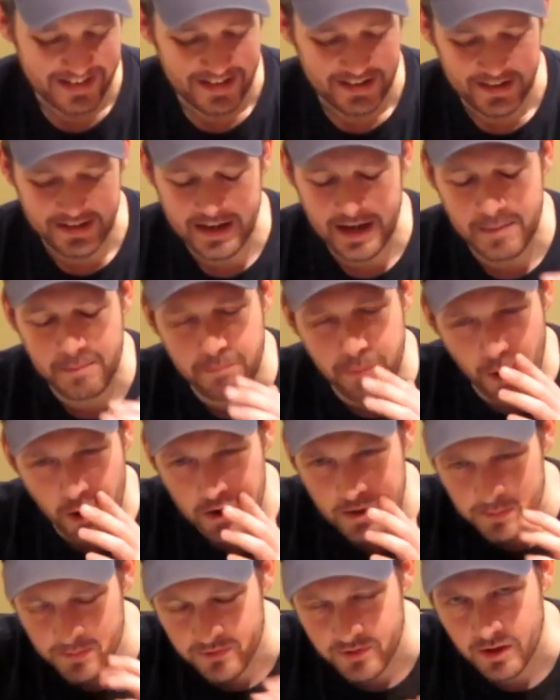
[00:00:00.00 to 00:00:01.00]
the guy burned
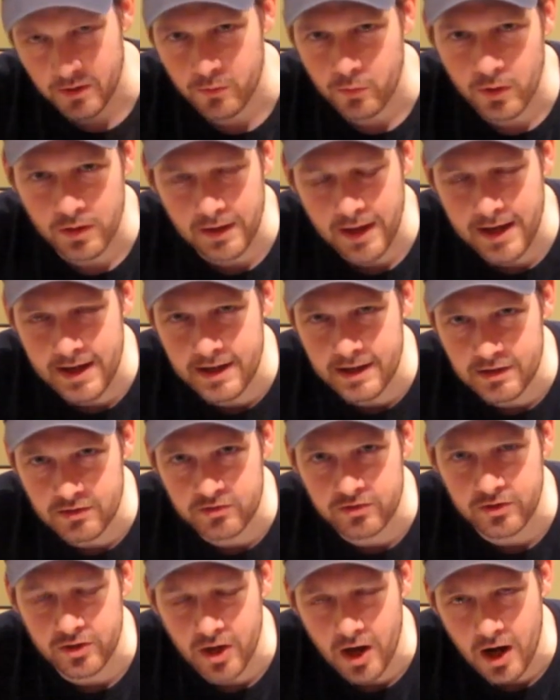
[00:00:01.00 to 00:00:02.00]
himself while lighting his
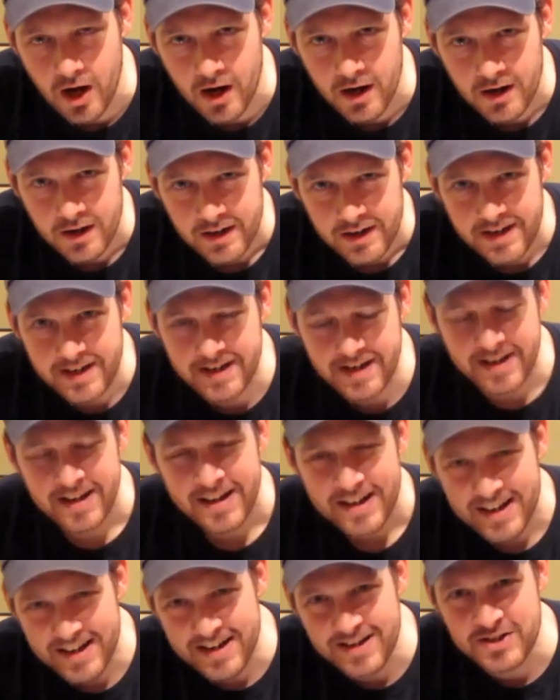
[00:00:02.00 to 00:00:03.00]
cigar. He
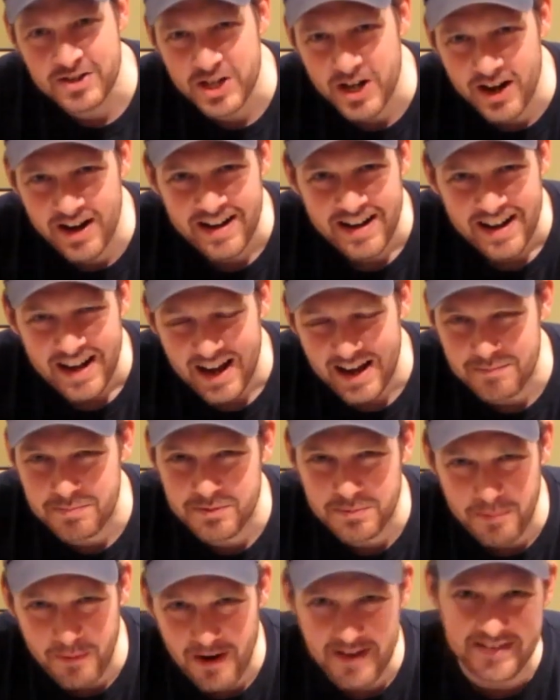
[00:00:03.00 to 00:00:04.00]
didn't shot. I'm
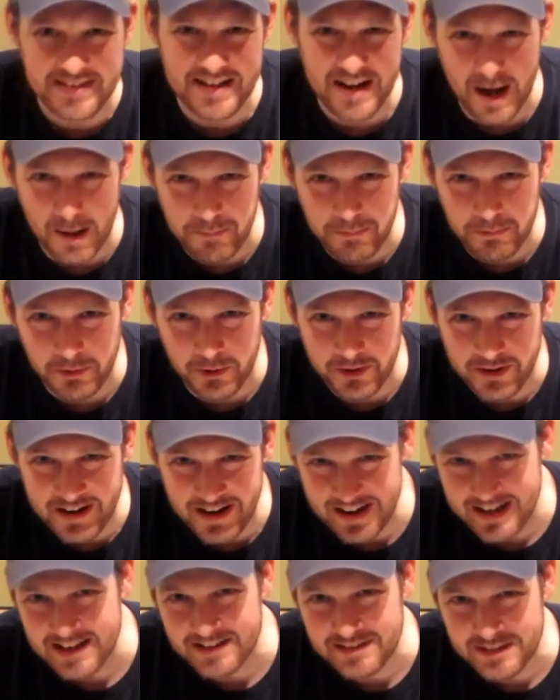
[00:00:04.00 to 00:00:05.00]
surprised he uploaded it. I
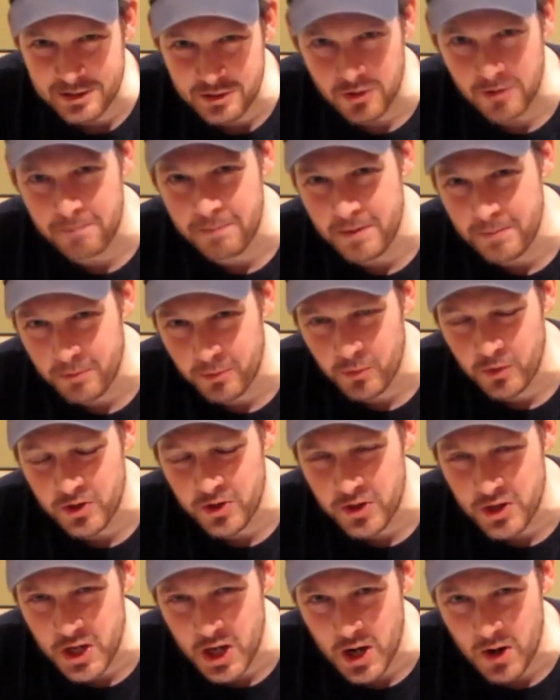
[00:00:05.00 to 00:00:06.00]
guess he thought people
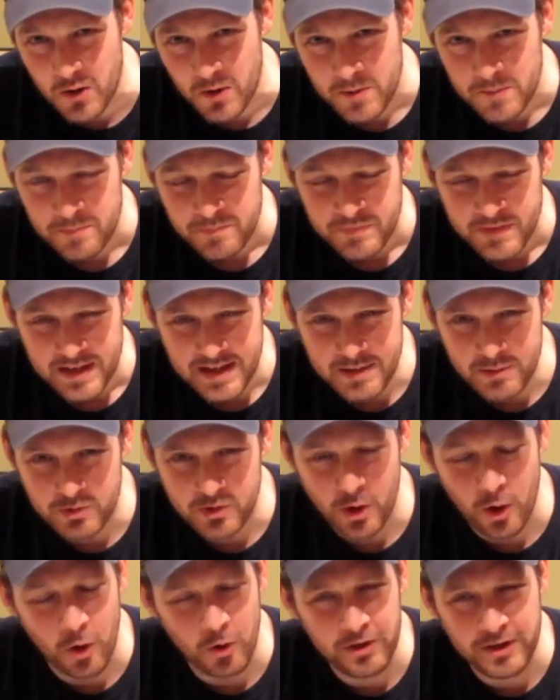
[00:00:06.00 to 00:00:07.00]
wouldn't know. He was
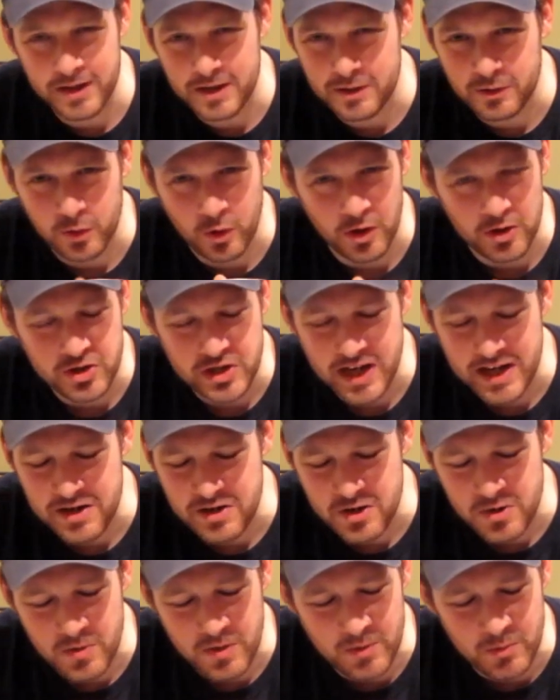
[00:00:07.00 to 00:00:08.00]
holding the torch. I
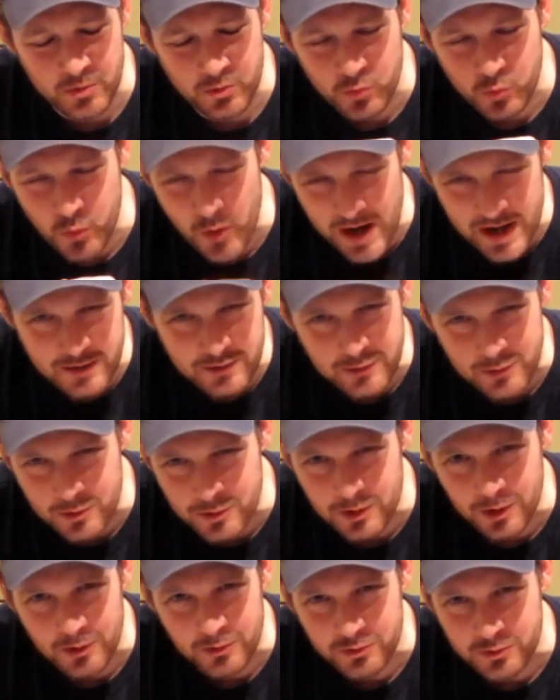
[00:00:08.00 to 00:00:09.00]
knew it was way too
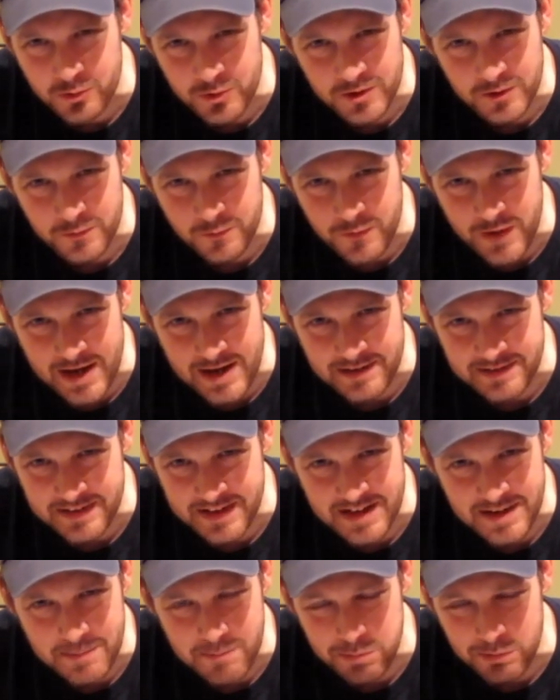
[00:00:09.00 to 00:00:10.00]
close to his face,
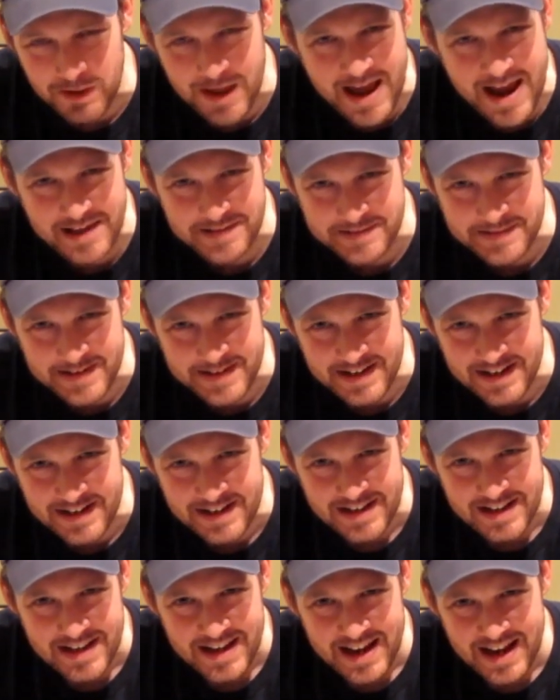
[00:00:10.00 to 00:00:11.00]
and he blasted it.
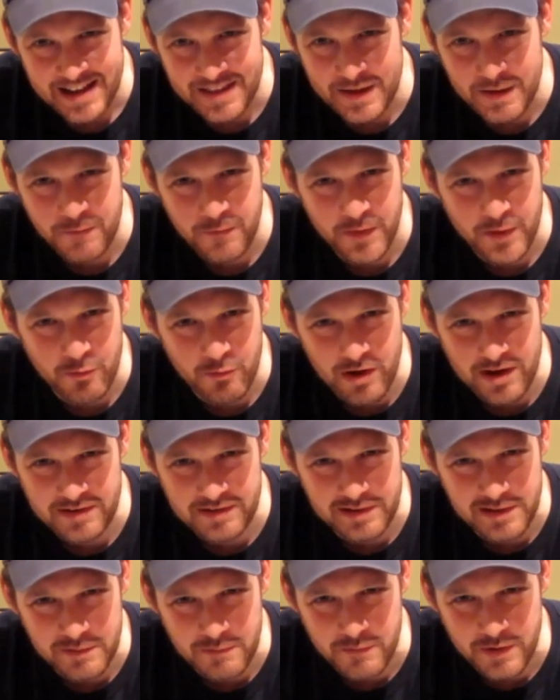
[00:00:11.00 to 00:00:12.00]
And then for the rest
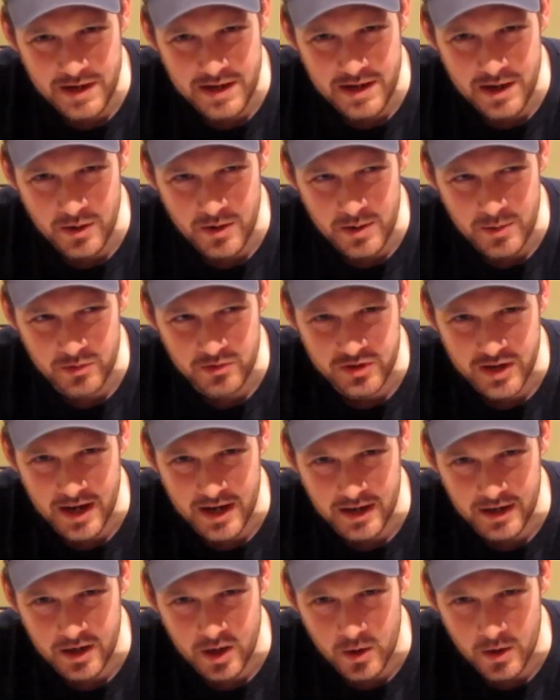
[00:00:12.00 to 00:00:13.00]
of the video, he was kind
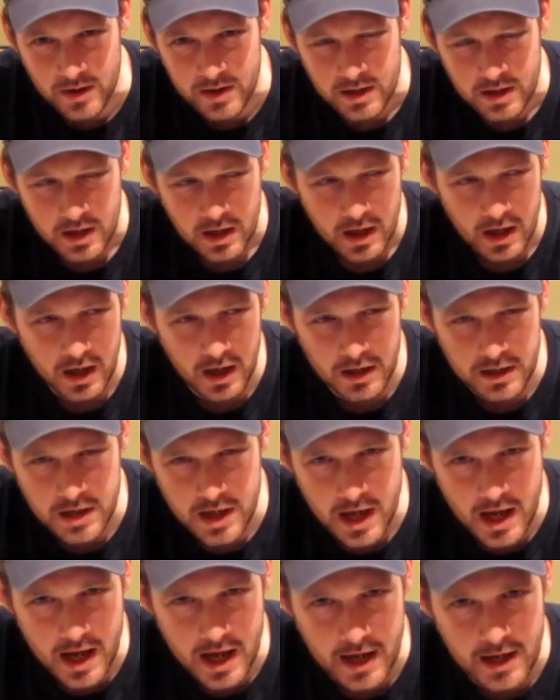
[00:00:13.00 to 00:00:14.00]
of going,
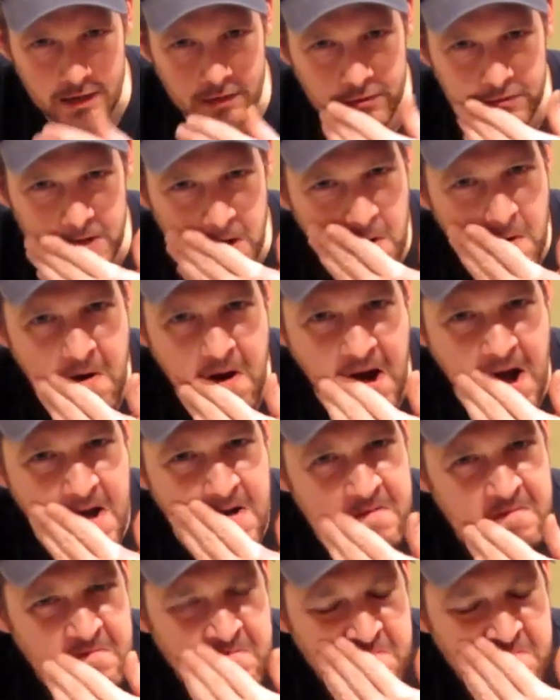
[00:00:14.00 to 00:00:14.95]
yeah, and so,